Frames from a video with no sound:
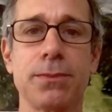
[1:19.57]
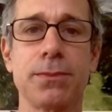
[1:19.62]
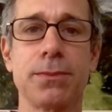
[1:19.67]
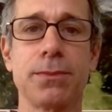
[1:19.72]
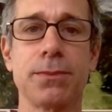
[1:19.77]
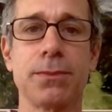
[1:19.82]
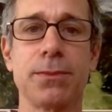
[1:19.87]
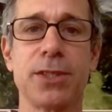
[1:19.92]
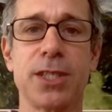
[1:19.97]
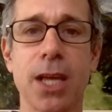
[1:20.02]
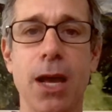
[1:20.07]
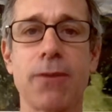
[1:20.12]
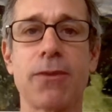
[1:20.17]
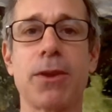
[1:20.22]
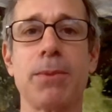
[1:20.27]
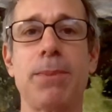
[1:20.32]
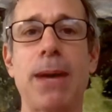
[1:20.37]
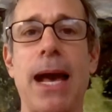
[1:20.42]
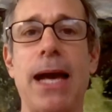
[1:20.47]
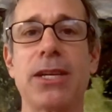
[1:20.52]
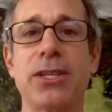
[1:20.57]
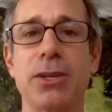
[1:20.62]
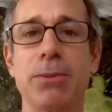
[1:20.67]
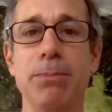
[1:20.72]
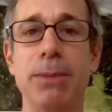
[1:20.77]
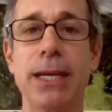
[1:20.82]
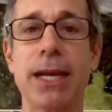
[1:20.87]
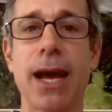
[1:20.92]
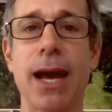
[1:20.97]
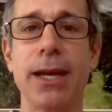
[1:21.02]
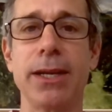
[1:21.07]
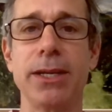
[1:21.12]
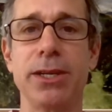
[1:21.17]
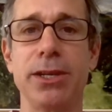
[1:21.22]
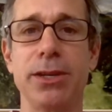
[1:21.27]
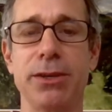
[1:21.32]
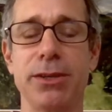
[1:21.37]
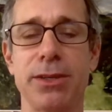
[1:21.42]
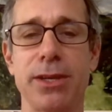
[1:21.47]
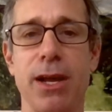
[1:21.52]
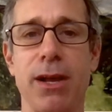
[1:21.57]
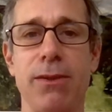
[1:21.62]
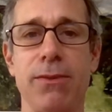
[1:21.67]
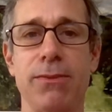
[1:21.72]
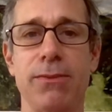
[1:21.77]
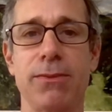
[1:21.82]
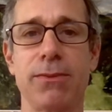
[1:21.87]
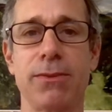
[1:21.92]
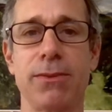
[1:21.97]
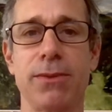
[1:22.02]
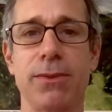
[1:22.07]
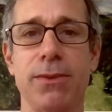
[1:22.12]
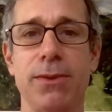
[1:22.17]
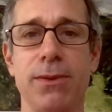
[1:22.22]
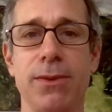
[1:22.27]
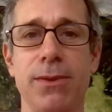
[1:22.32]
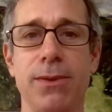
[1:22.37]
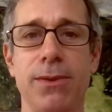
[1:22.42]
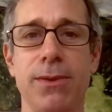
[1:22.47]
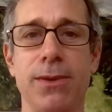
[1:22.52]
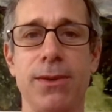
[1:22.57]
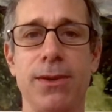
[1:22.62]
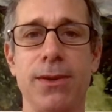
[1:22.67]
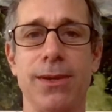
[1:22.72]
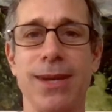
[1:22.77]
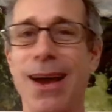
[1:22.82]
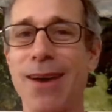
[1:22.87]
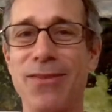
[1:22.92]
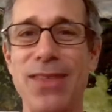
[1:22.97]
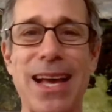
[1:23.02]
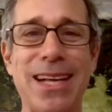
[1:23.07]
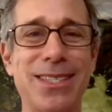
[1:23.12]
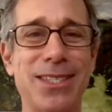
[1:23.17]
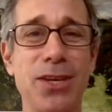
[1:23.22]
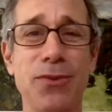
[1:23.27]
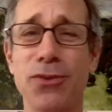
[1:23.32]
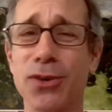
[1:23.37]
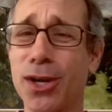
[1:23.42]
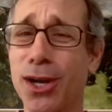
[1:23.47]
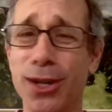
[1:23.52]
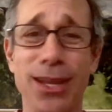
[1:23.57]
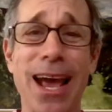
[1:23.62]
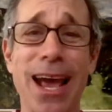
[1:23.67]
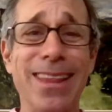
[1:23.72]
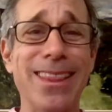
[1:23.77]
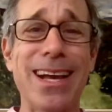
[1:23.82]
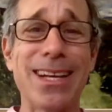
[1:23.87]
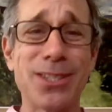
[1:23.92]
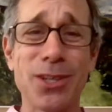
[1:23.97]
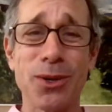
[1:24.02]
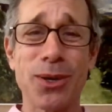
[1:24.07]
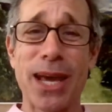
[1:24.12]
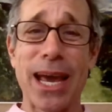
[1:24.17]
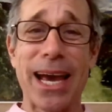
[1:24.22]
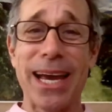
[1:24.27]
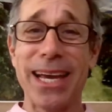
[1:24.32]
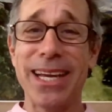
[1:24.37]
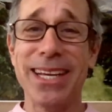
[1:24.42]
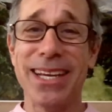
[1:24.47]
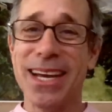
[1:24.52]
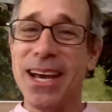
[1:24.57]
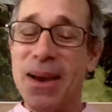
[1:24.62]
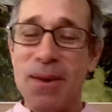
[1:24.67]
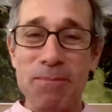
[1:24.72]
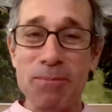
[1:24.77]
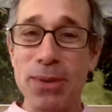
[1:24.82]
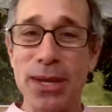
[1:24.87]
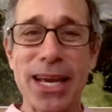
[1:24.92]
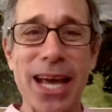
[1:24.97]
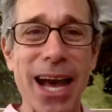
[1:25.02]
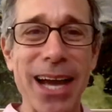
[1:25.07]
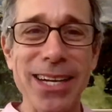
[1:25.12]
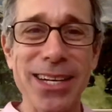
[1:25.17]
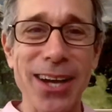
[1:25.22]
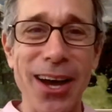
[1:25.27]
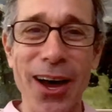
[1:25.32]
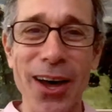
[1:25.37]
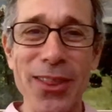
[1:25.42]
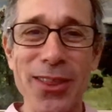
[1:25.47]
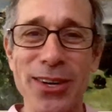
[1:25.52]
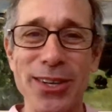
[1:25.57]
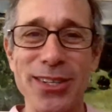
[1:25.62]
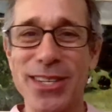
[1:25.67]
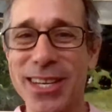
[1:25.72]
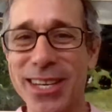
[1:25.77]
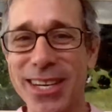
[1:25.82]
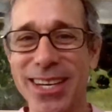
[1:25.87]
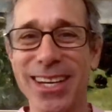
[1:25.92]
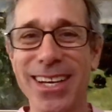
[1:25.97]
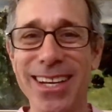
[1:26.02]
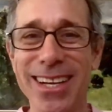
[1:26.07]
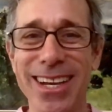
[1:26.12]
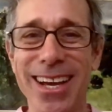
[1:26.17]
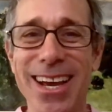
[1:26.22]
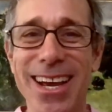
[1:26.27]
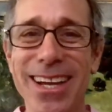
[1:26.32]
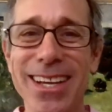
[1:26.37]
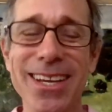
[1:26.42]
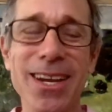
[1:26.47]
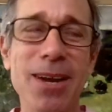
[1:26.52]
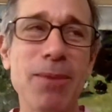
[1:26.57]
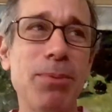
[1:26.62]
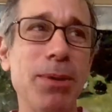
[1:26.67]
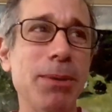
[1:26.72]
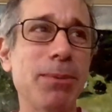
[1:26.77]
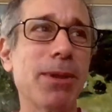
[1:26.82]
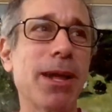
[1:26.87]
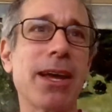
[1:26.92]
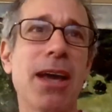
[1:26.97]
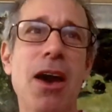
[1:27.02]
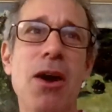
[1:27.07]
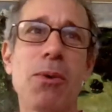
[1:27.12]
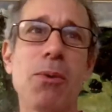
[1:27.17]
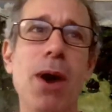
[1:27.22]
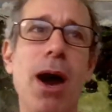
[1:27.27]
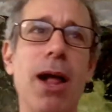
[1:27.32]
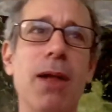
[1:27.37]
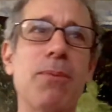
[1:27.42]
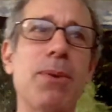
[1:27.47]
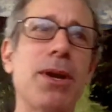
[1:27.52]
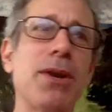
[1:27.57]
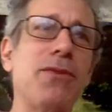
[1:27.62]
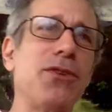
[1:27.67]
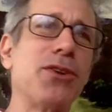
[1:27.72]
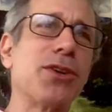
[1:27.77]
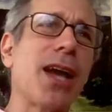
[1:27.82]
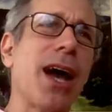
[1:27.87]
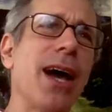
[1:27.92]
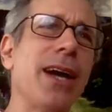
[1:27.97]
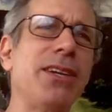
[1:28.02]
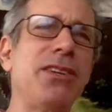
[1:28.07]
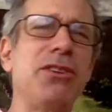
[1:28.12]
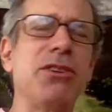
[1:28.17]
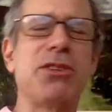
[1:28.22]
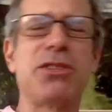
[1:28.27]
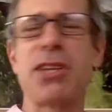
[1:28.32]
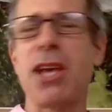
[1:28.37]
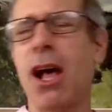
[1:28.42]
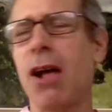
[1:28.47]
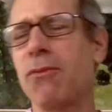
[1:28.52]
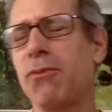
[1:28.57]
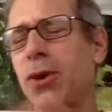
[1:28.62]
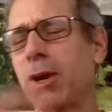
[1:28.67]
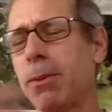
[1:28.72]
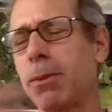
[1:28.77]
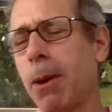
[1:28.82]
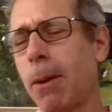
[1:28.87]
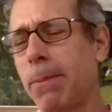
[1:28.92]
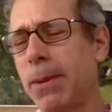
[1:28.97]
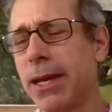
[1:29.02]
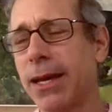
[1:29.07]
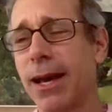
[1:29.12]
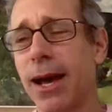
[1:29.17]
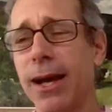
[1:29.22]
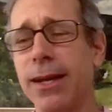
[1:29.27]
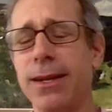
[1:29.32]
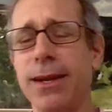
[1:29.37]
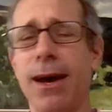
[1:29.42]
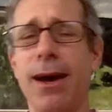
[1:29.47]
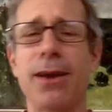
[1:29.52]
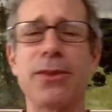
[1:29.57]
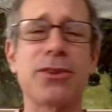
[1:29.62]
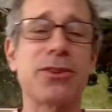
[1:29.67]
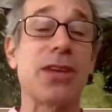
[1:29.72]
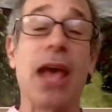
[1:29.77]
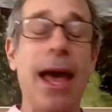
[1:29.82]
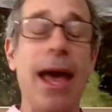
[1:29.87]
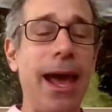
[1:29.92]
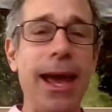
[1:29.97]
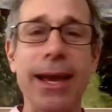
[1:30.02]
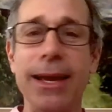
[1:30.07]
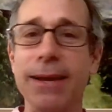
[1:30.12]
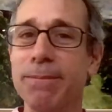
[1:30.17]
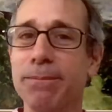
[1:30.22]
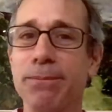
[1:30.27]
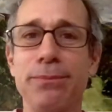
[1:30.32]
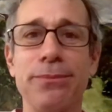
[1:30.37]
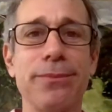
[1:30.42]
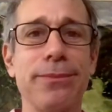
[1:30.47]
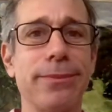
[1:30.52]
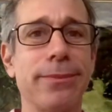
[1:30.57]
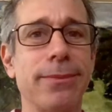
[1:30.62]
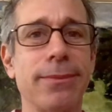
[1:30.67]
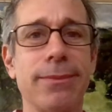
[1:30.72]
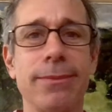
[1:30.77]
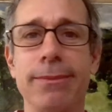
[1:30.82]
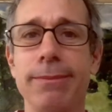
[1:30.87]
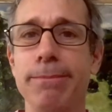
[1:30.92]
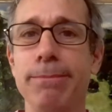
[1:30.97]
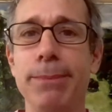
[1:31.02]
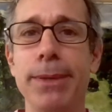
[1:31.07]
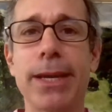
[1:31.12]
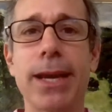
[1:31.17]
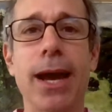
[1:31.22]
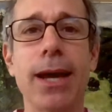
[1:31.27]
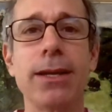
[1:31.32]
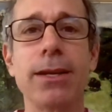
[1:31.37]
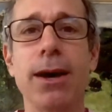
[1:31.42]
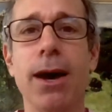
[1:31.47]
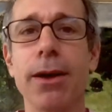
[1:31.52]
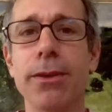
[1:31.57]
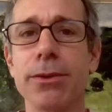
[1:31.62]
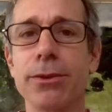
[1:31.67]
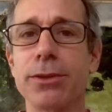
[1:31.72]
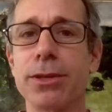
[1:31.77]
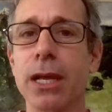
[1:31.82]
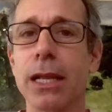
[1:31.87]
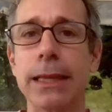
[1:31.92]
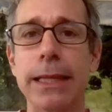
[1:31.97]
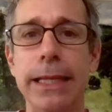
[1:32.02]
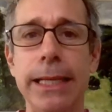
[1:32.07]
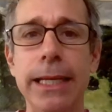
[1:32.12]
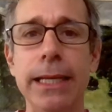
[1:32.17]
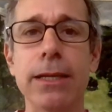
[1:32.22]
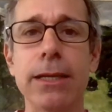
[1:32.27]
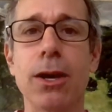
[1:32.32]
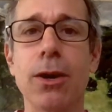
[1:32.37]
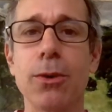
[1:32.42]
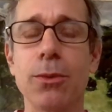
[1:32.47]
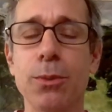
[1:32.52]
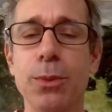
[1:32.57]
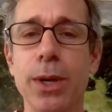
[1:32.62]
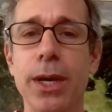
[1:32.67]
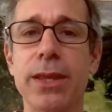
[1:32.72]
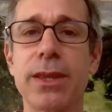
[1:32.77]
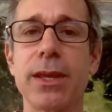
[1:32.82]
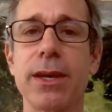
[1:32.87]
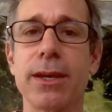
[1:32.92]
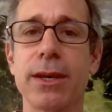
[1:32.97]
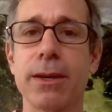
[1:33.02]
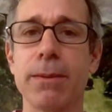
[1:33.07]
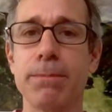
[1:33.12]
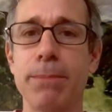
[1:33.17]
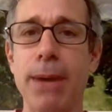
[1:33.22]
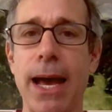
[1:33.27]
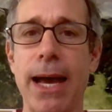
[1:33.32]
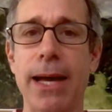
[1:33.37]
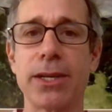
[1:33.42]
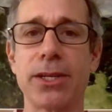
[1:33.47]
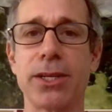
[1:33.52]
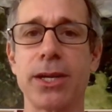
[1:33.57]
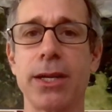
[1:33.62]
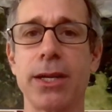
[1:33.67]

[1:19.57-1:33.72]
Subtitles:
Self-compassion, be kind to yourself. Now, if that's difficult, that's okay. Be kind to others. People are like, well, but if you're kind to yourself, what about being kind to others? Hey, be kind to others. Lead with compassion.